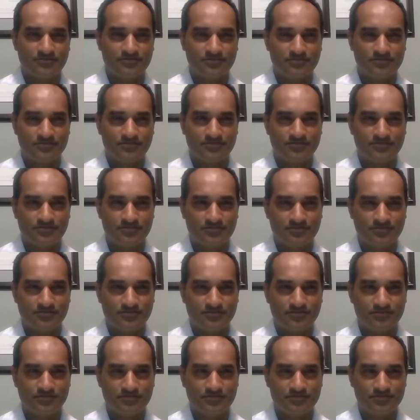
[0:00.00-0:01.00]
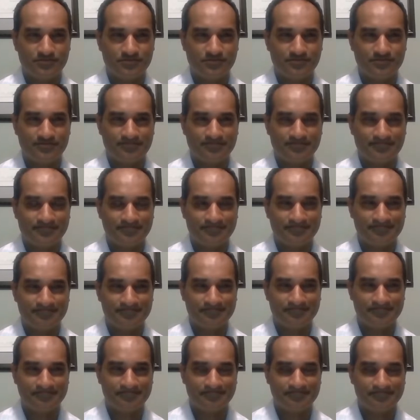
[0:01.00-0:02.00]

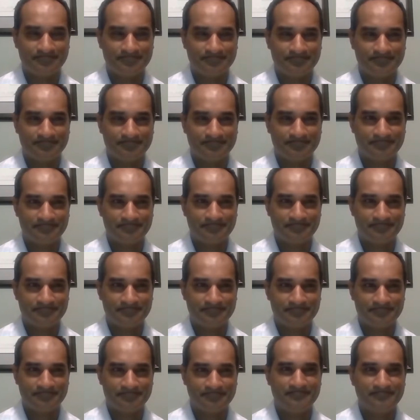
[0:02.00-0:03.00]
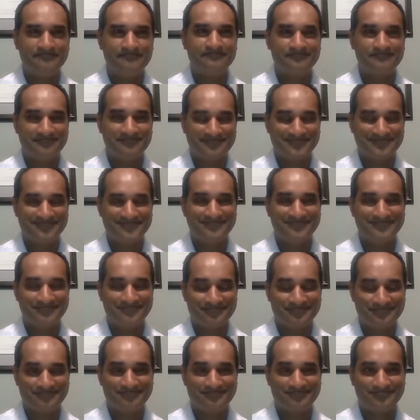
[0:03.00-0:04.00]

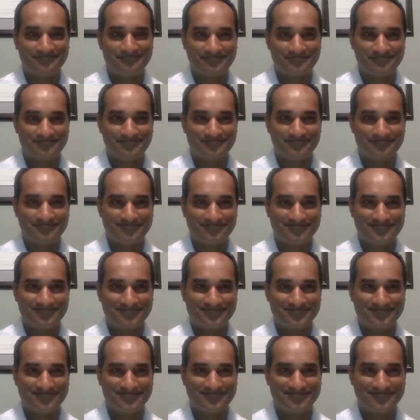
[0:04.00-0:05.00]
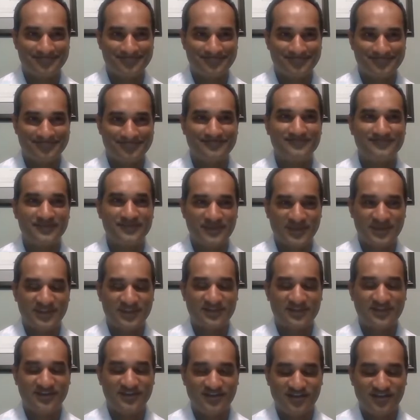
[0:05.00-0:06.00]

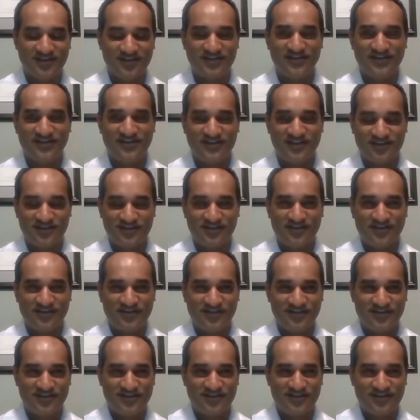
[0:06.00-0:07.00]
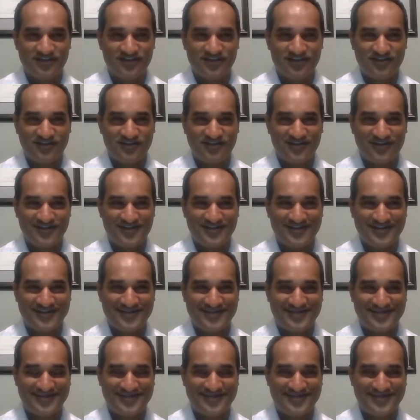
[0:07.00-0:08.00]
(not speaking)